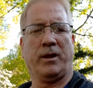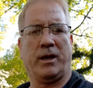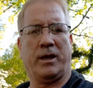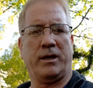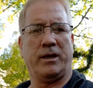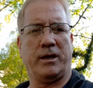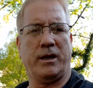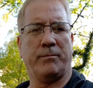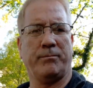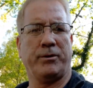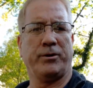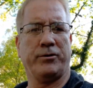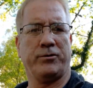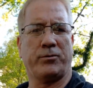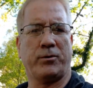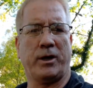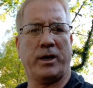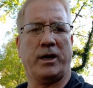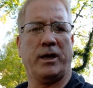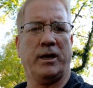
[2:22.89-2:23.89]
And number
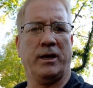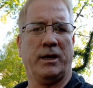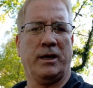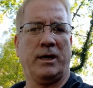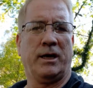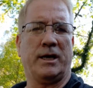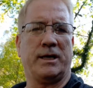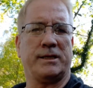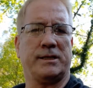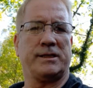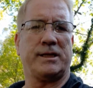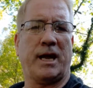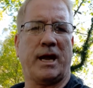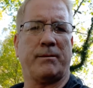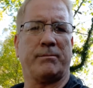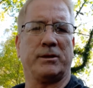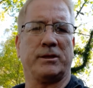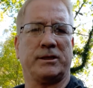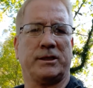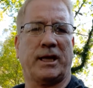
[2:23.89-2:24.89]
three,
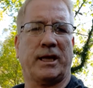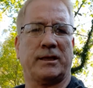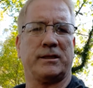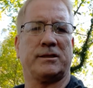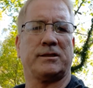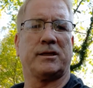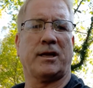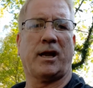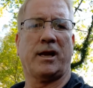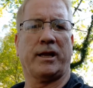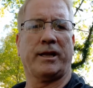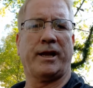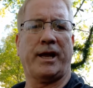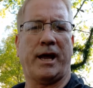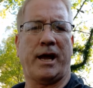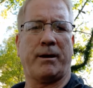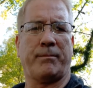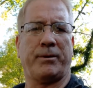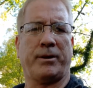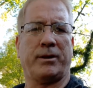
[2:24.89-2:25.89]
establish that solid
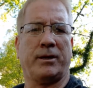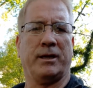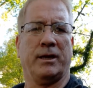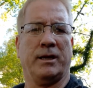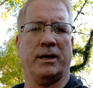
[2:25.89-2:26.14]
habit